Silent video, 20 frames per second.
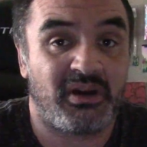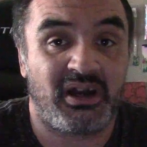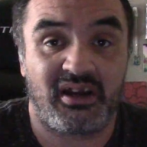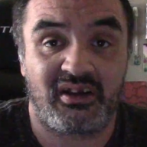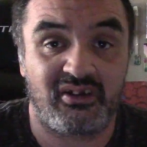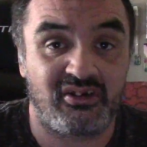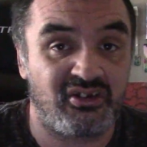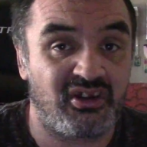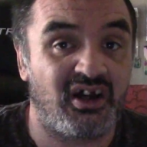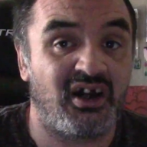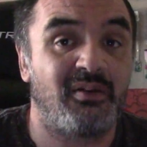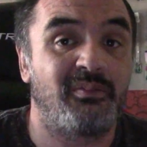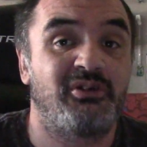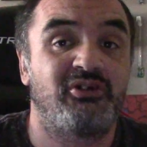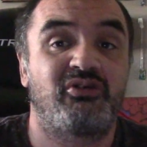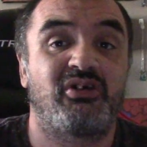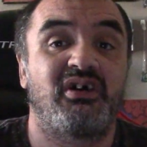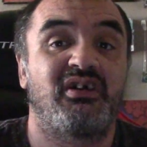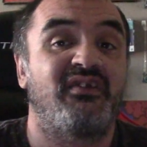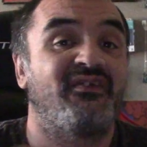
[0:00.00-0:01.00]
back in time
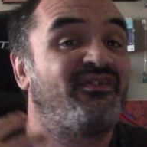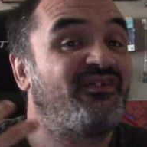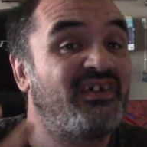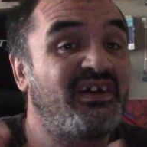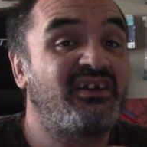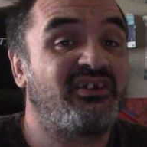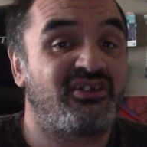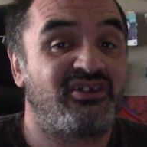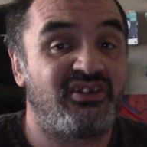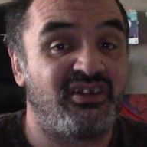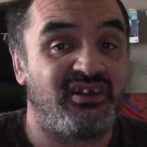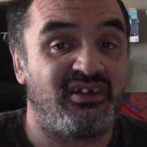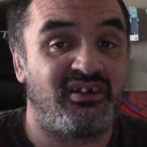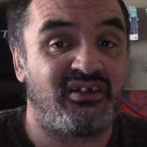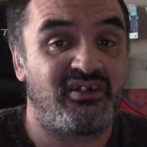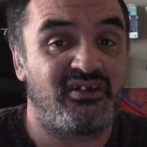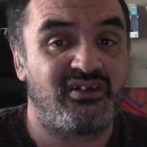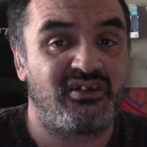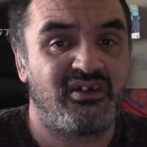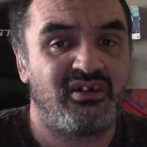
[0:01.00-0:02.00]
and trying to fix
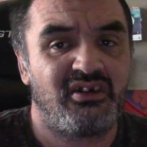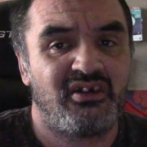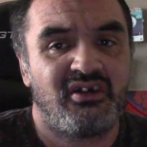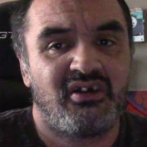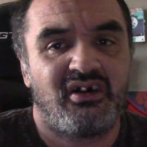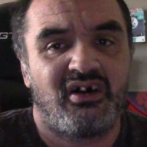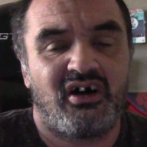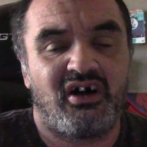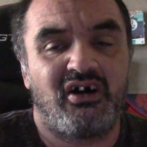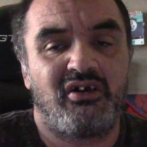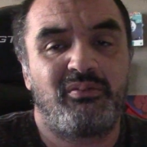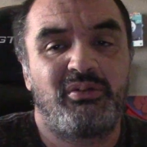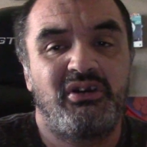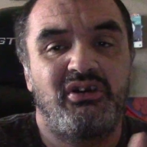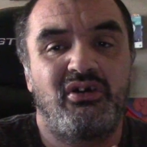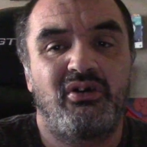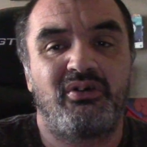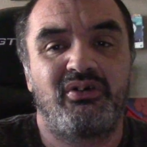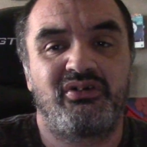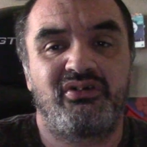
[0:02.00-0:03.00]
things,
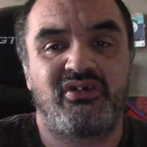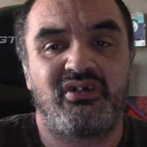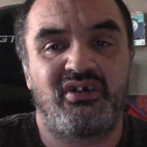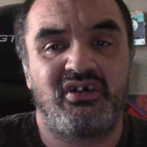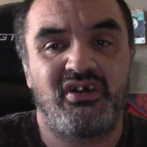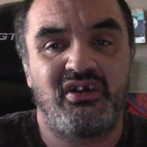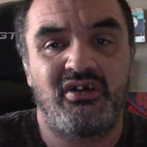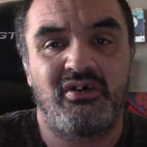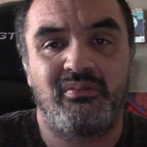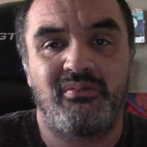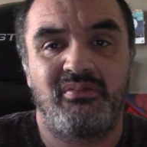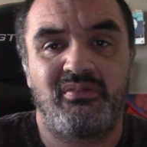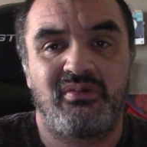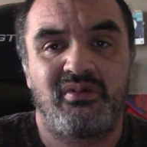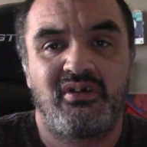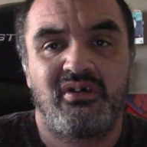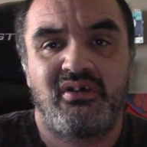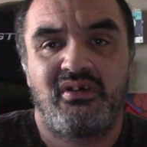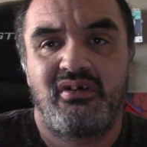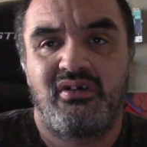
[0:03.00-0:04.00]
unbeknownst to him,
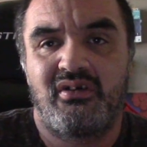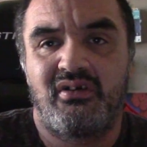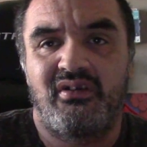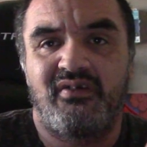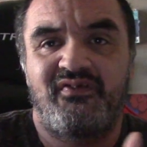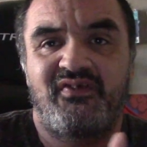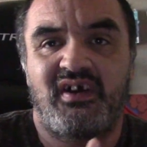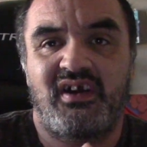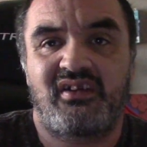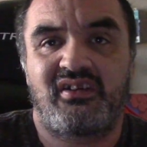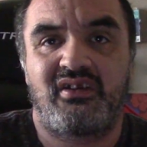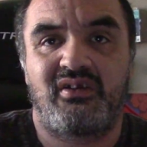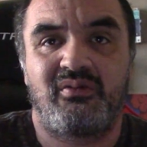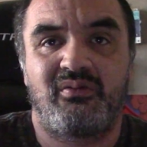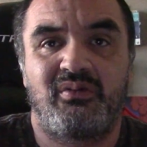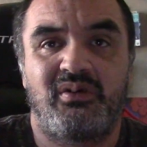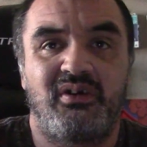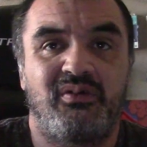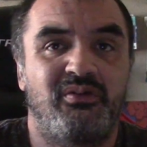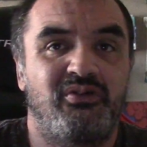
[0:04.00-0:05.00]
you know, the fact
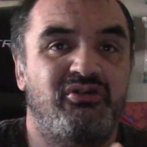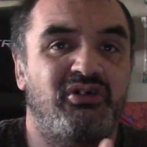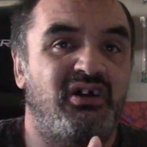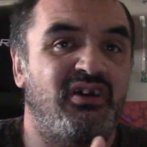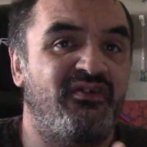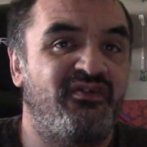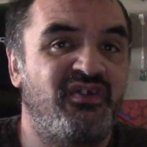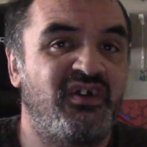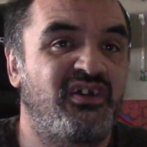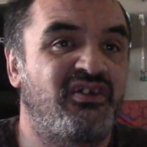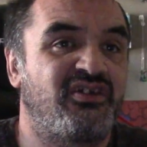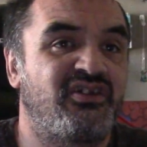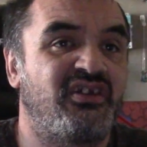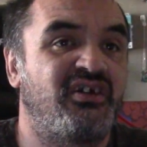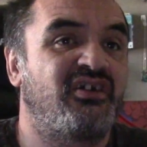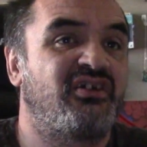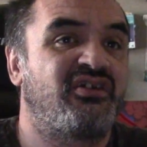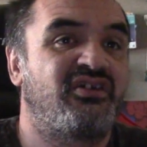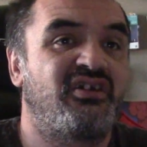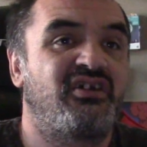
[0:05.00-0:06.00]
that when he was trying to fix
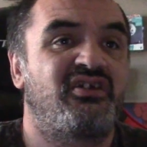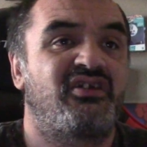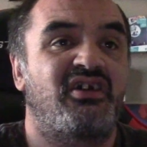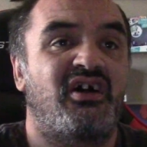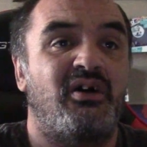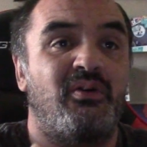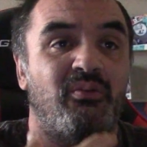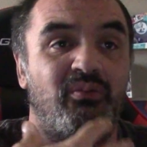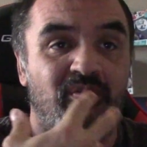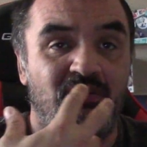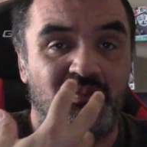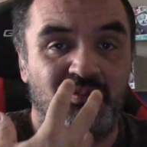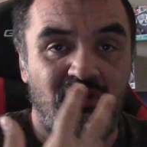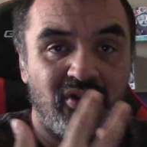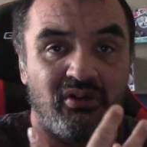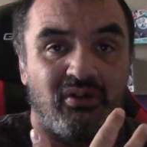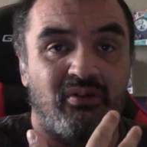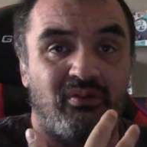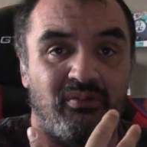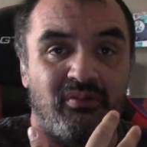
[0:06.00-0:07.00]
things, things got,
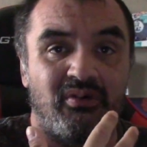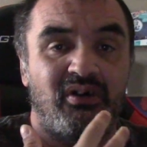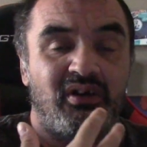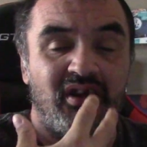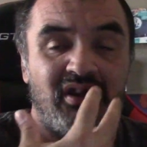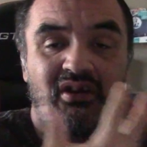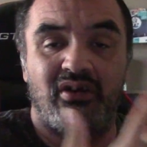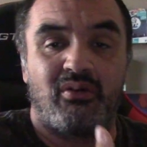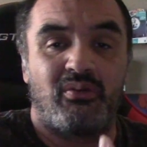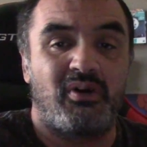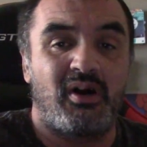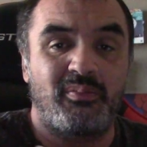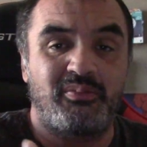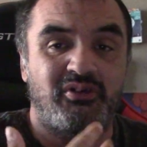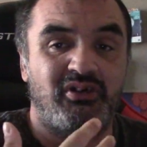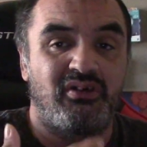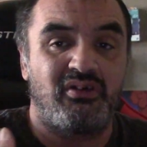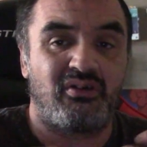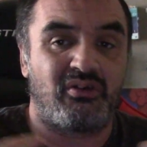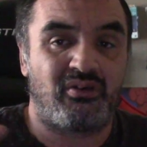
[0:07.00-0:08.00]
you know,
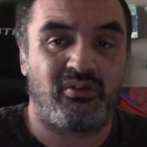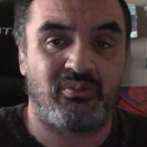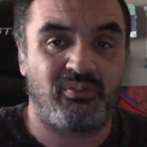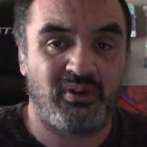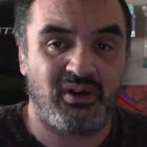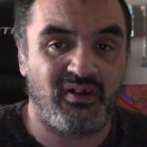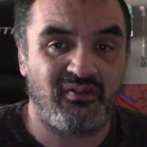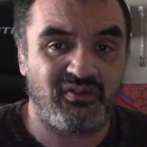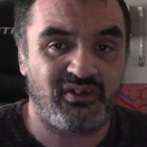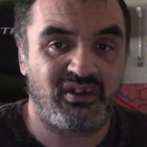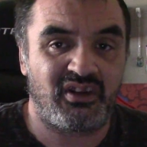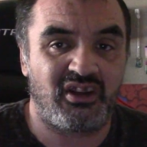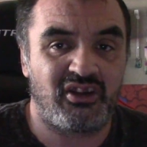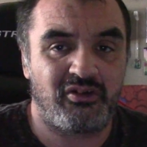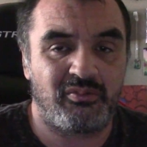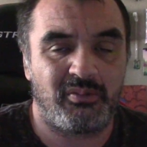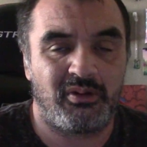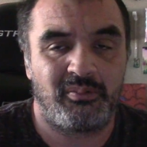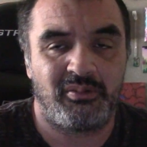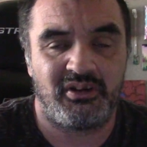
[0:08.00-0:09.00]
interrupted or whatever the
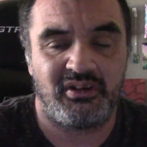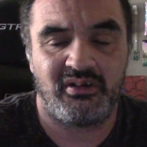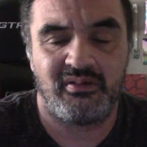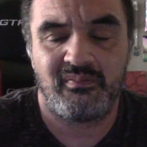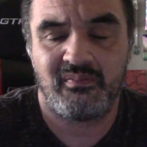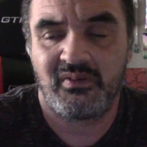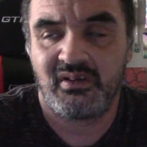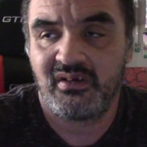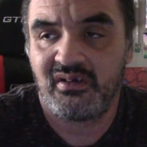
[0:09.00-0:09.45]
case may be.